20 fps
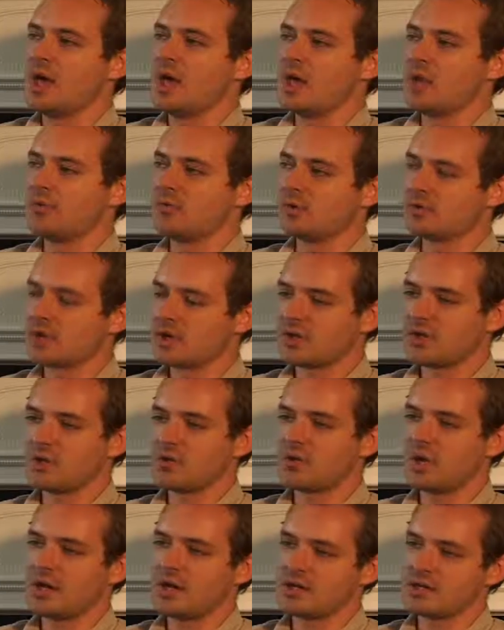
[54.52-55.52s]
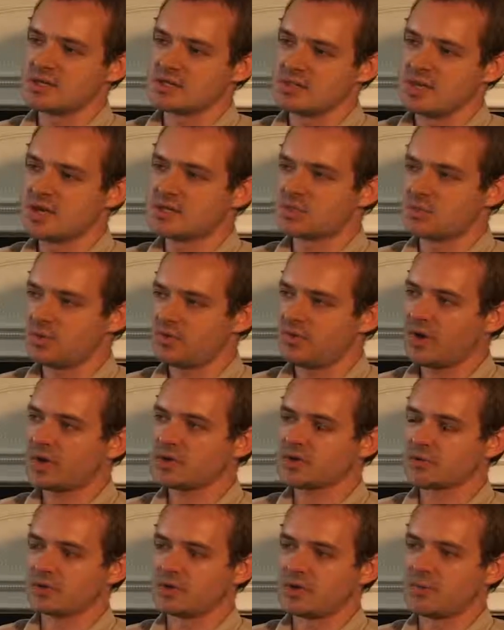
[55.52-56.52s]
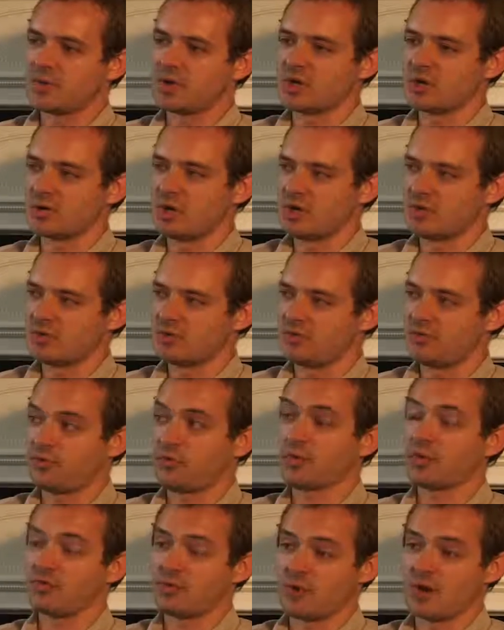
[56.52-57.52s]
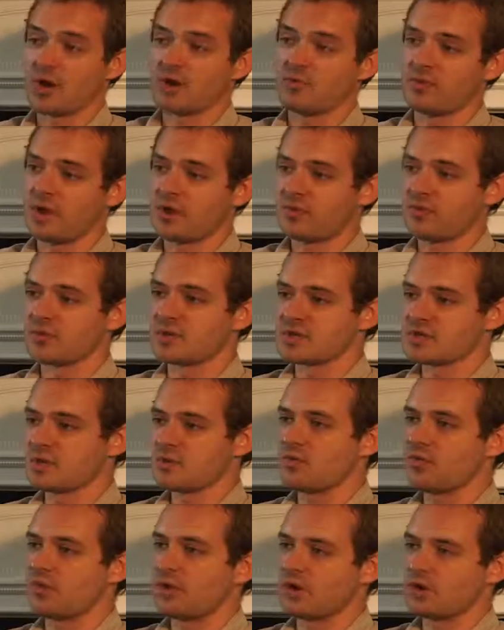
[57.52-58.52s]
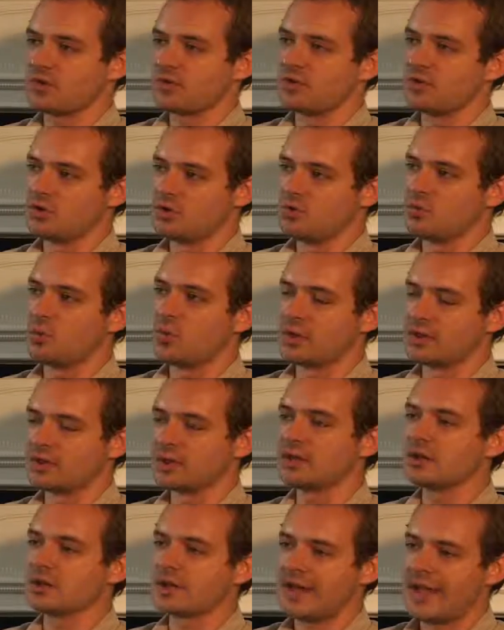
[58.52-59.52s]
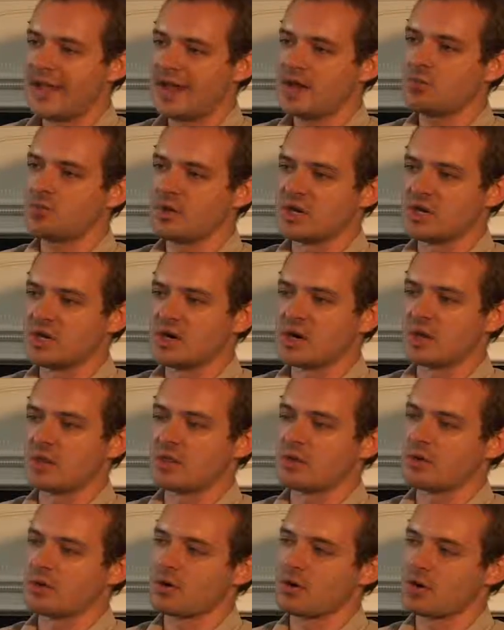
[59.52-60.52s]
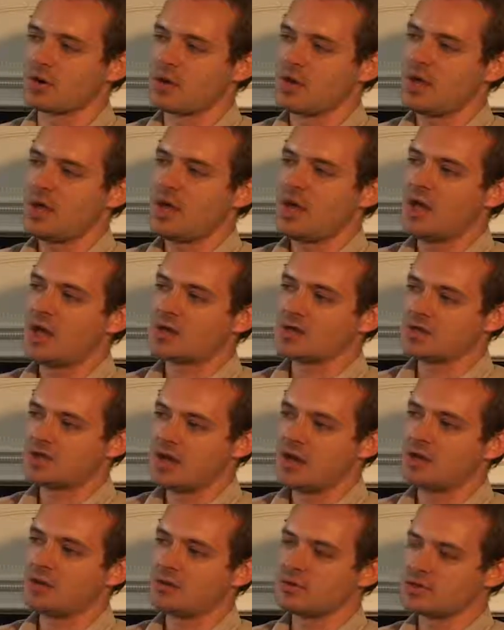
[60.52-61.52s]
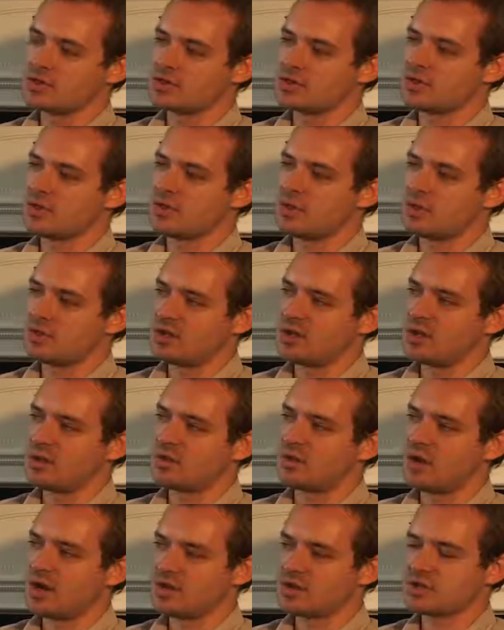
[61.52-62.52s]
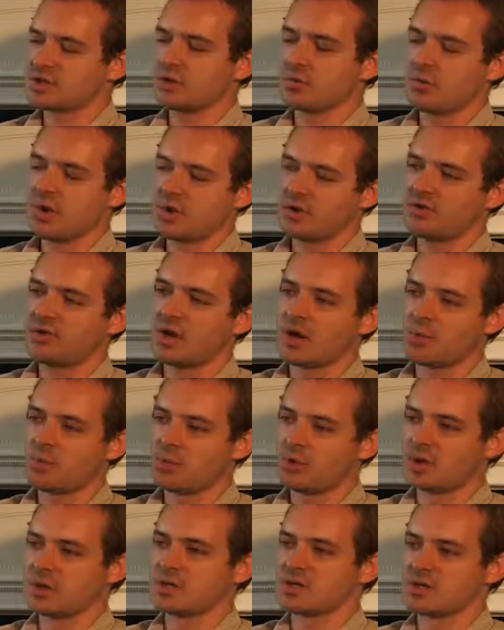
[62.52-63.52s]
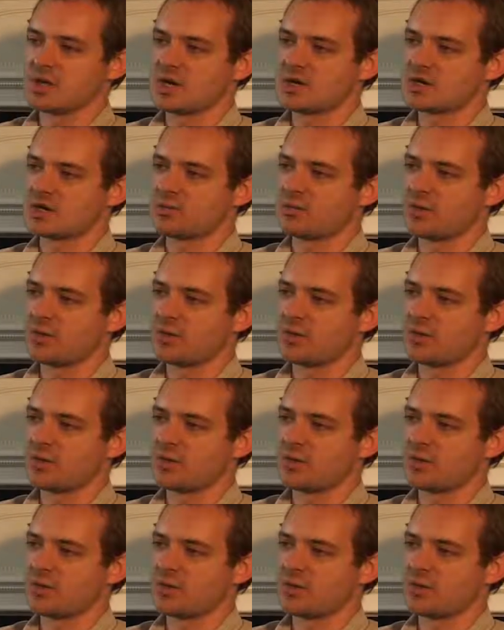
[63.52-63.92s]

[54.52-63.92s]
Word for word: if you look at the United States, we've actually been at the forefront of efforts so far to do what little can be done. There are standards that the International Maritime Organization